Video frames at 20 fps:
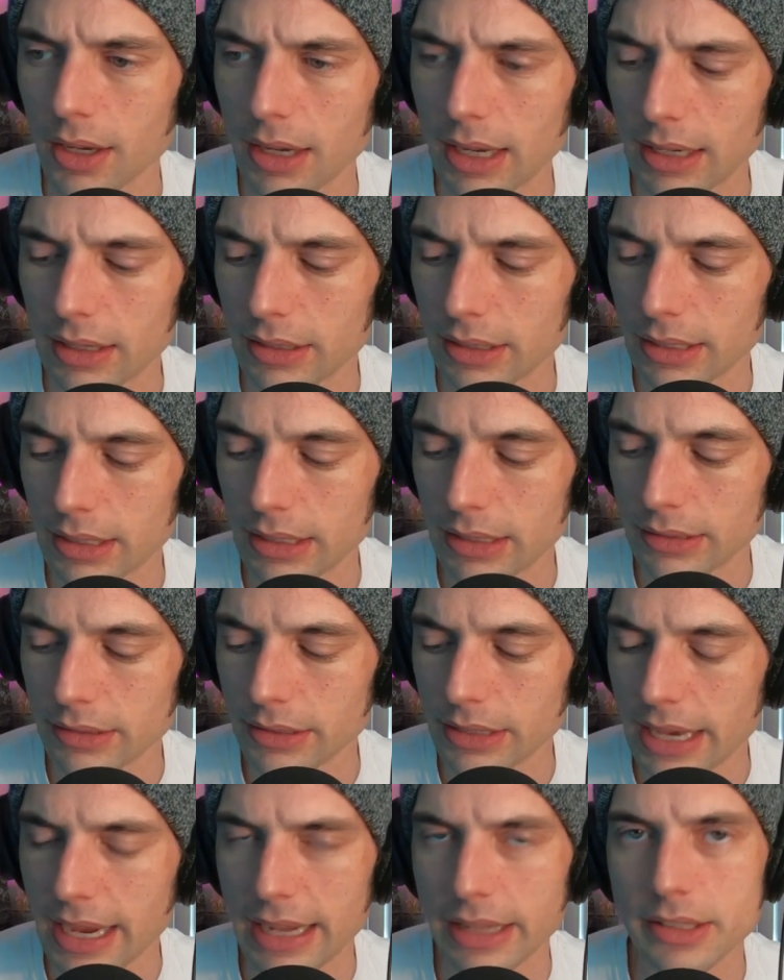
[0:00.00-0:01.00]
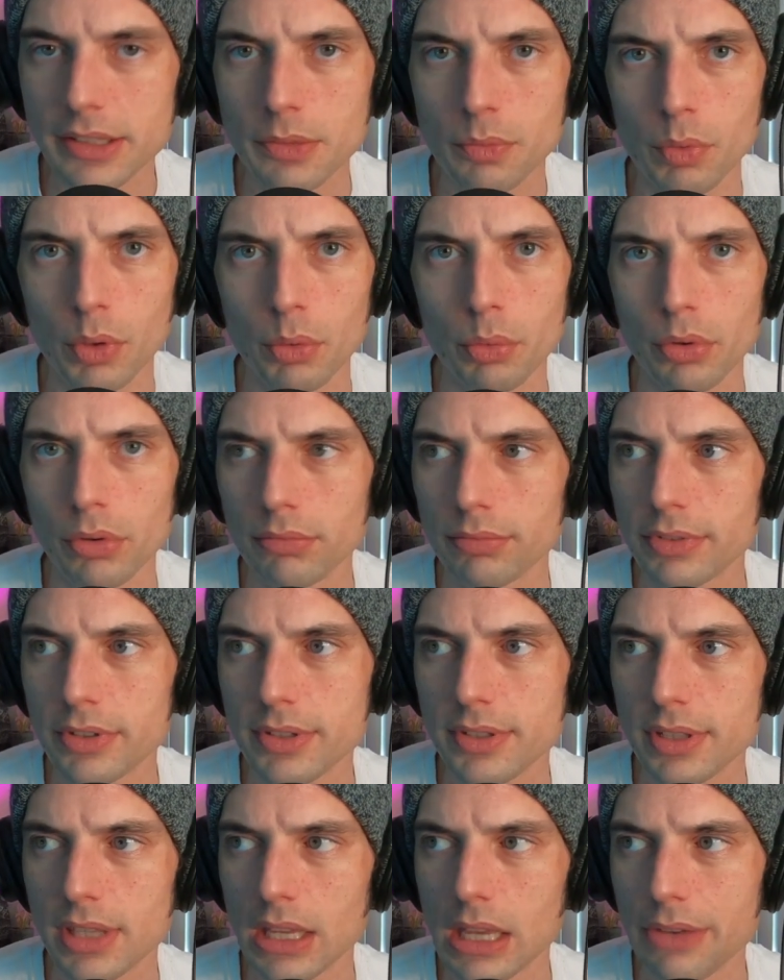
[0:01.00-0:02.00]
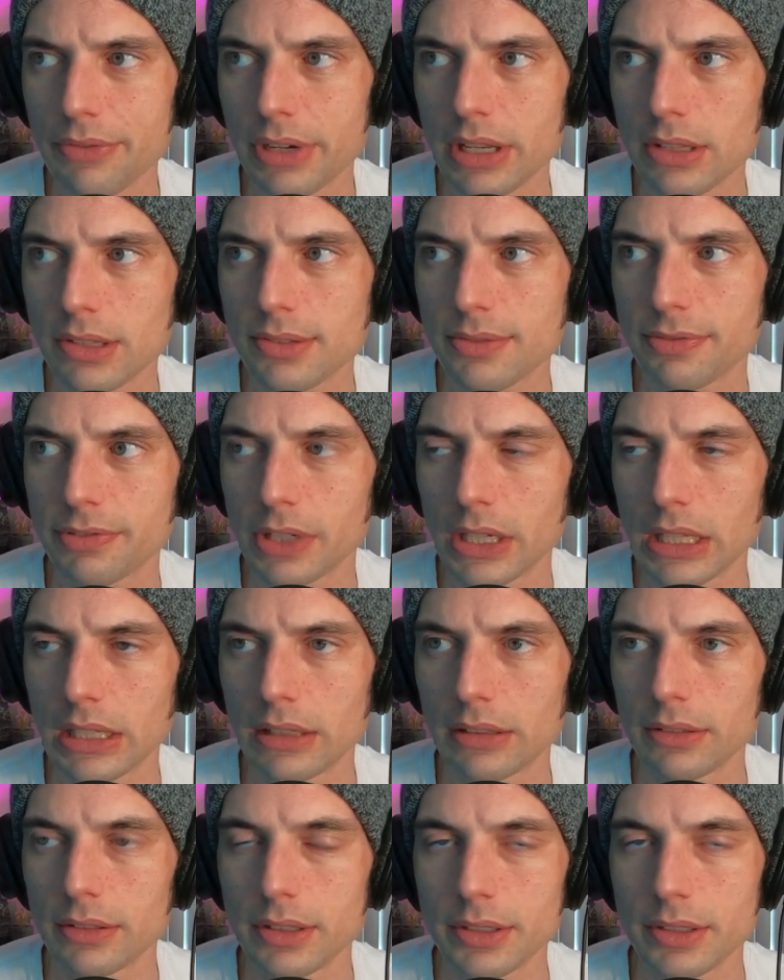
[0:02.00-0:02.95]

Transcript: Yeah, it's woo. Just think of it as fun,